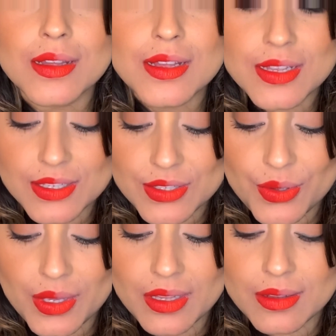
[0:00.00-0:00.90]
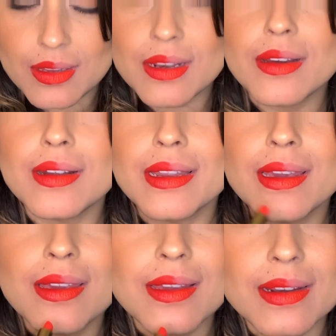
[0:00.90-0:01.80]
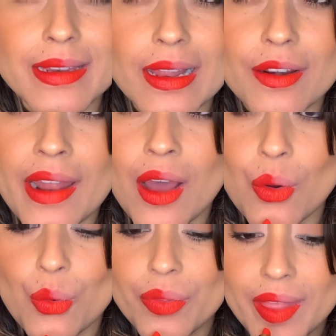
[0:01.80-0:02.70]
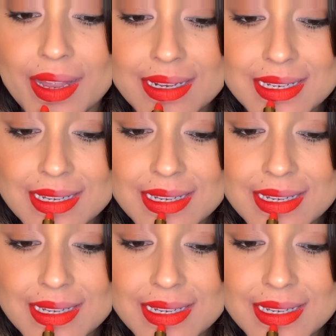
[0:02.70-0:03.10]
So you can clearly tell now that